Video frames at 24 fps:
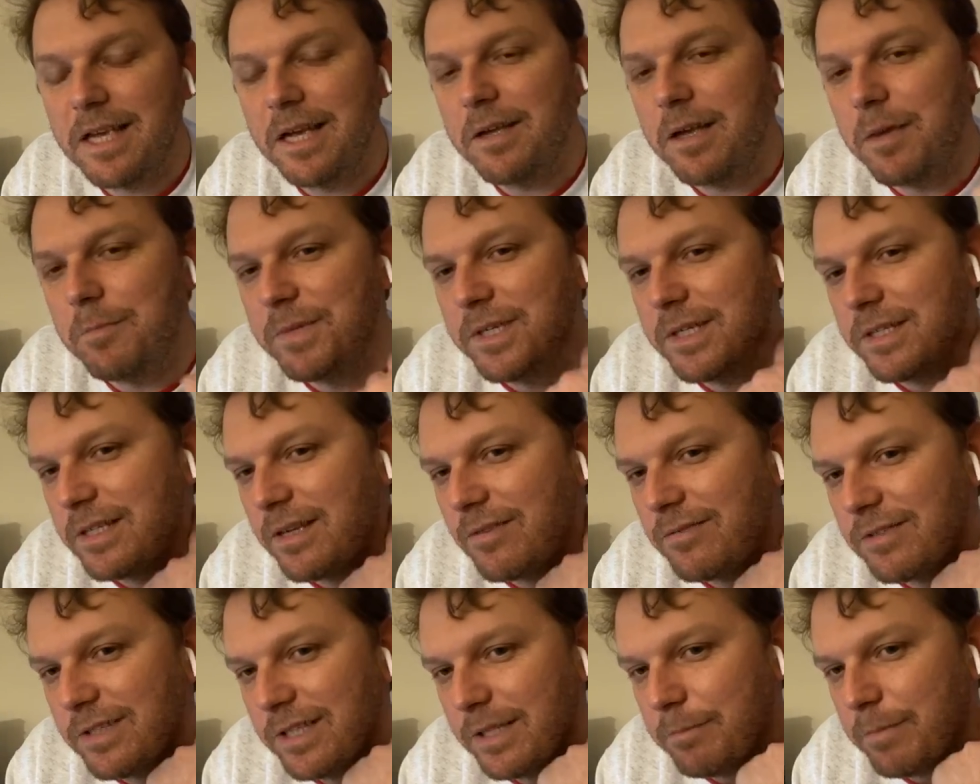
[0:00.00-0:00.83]
I'm going to
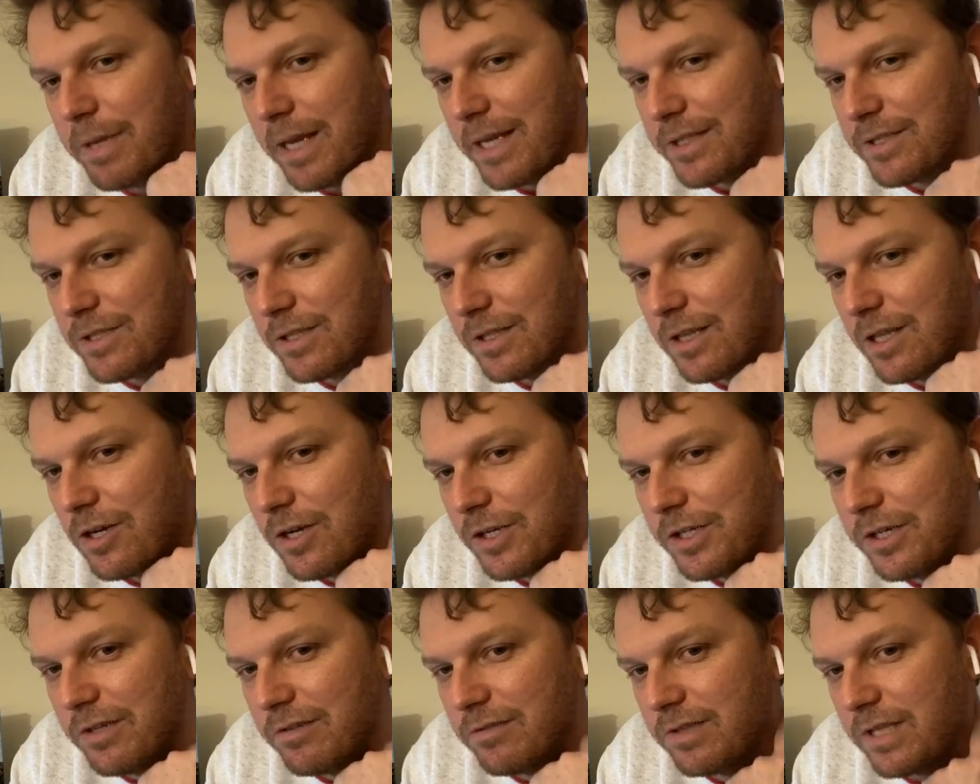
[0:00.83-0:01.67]
definitely pass
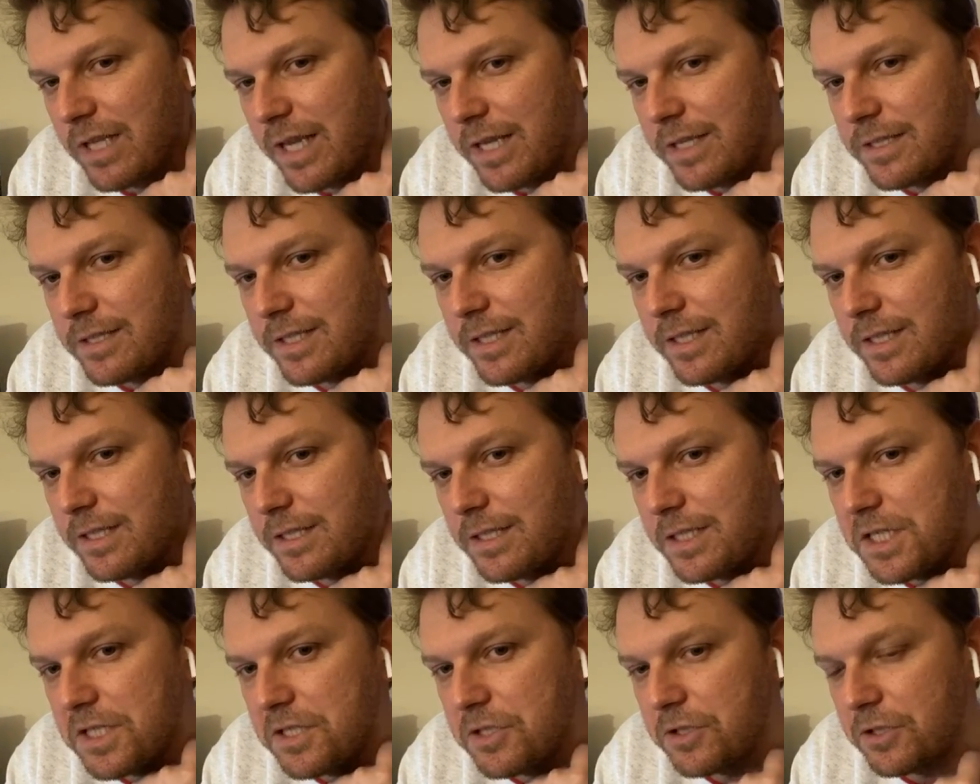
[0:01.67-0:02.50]
along your thanks to the
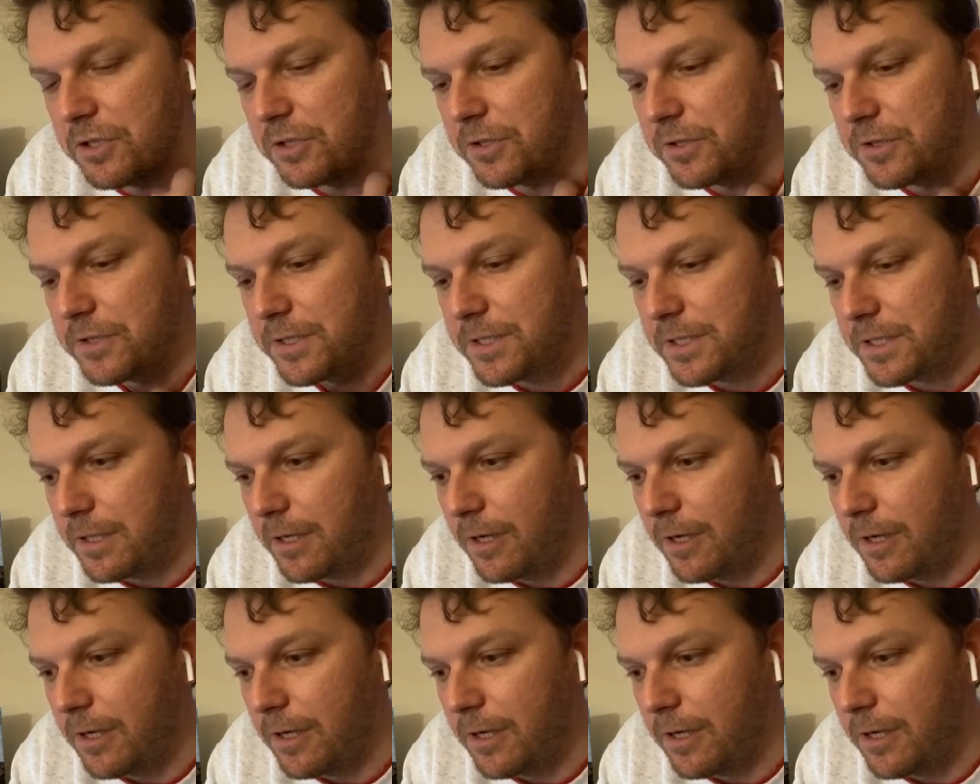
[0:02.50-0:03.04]
teachers.